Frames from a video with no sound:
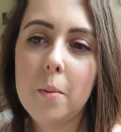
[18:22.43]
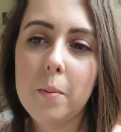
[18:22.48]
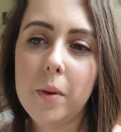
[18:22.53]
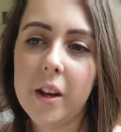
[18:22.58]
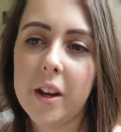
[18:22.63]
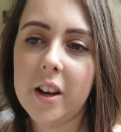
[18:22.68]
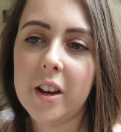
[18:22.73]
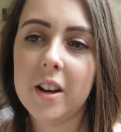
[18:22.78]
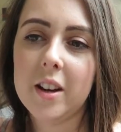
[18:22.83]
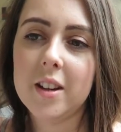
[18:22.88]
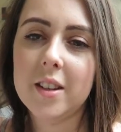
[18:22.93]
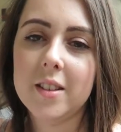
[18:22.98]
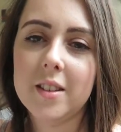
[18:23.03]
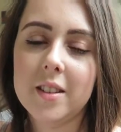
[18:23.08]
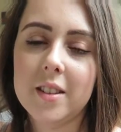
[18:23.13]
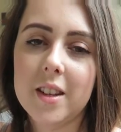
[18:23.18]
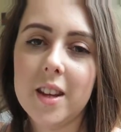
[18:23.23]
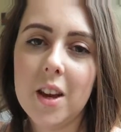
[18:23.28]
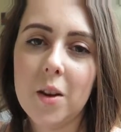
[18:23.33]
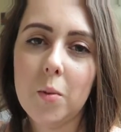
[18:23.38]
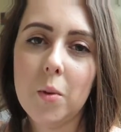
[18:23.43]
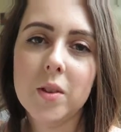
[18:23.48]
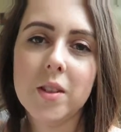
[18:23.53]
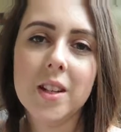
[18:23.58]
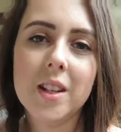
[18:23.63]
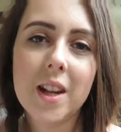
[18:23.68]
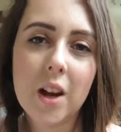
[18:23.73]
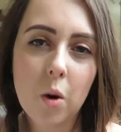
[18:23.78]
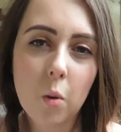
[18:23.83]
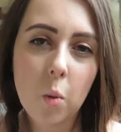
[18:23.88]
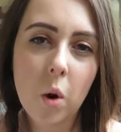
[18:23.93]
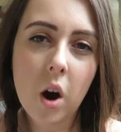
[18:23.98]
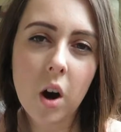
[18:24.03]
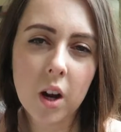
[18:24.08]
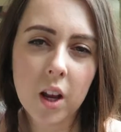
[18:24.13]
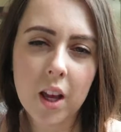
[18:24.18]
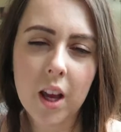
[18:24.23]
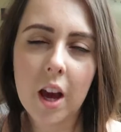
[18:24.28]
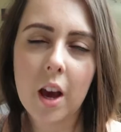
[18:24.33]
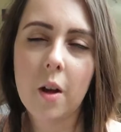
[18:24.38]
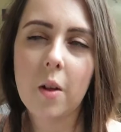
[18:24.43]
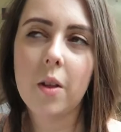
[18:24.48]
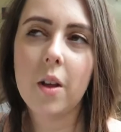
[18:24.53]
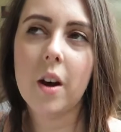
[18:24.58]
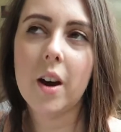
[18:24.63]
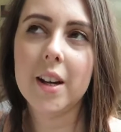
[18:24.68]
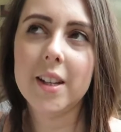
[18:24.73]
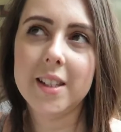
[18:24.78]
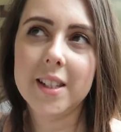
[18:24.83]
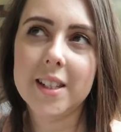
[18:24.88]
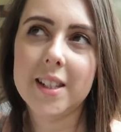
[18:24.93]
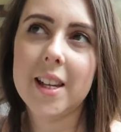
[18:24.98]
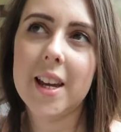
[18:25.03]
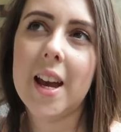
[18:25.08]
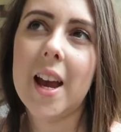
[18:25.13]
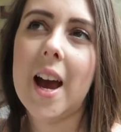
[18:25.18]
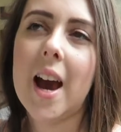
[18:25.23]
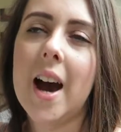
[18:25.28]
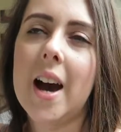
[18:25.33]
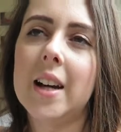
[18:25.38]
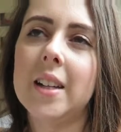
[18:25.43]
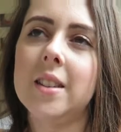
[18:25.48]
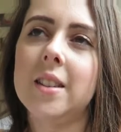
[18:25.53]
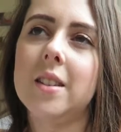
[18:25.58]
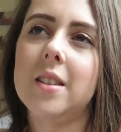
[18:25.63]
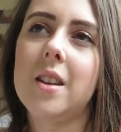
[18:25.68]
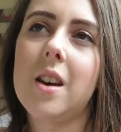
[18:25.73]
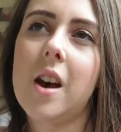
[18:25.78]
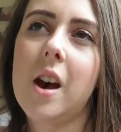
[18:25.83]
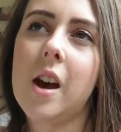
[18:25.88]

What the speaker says: because it was a little while ago that I did it, and